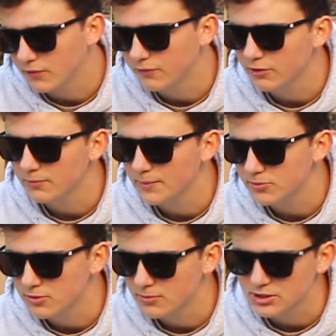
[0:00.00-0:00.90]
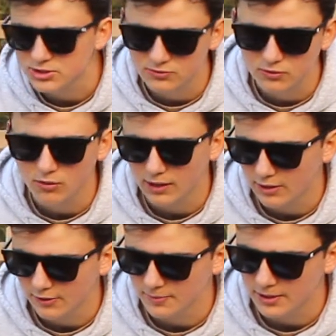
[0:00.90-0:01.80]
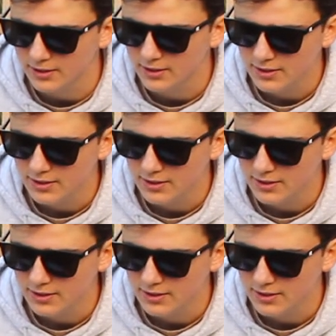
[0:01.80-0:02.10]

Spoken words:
flip up too much and roll out on me.